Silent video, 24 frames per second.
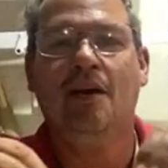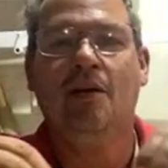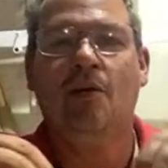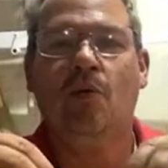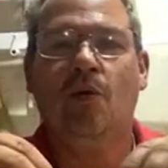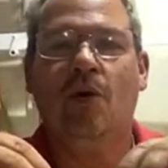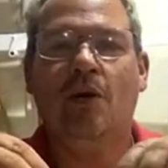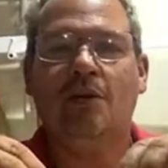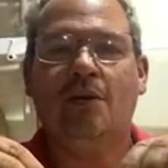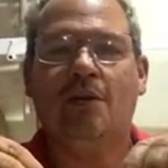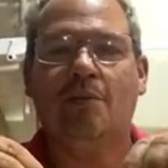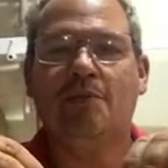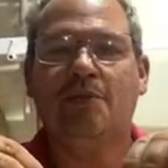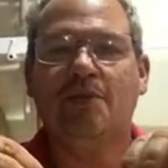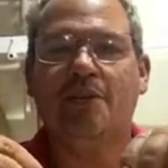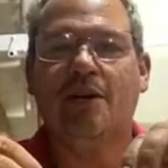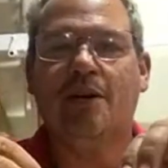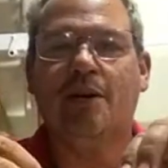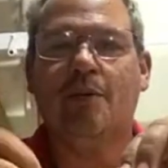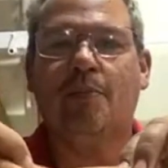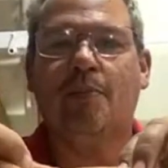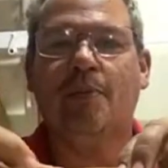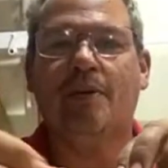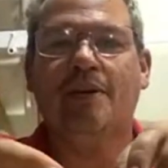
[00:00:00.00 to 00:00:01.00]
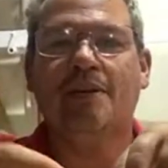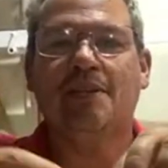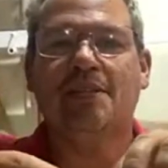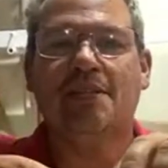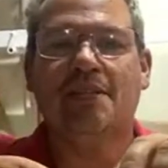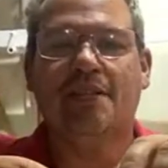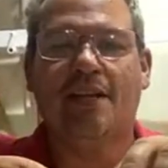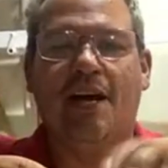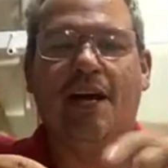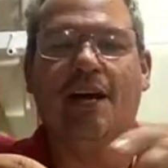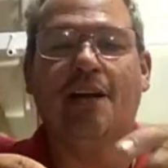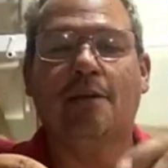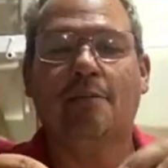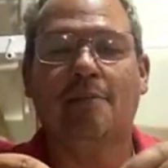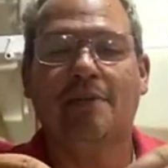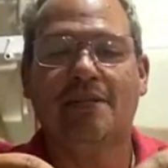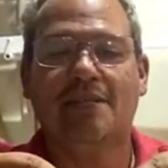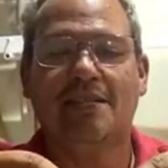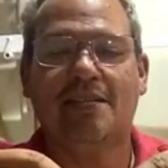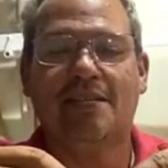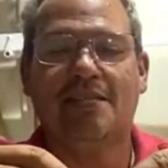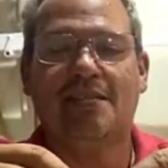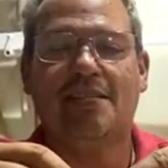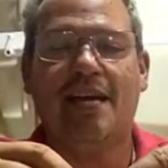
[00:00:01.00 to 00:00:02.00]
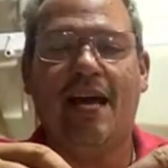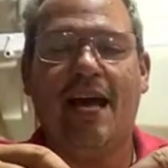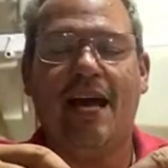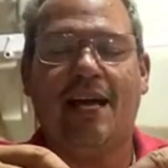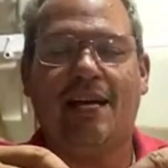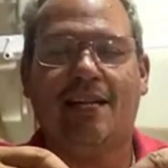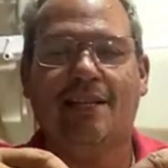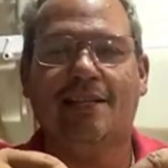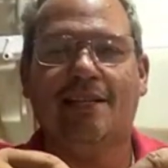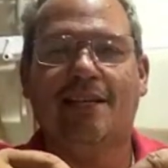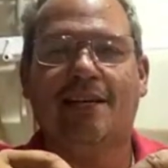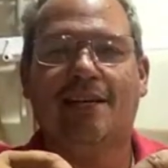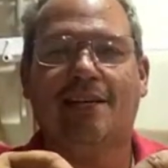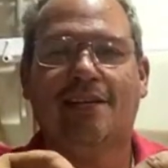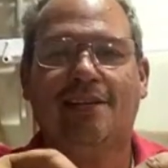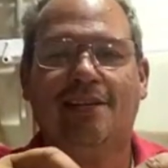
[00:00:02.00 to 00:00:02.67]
Welcome to Airplanes Anonymous. Exactly.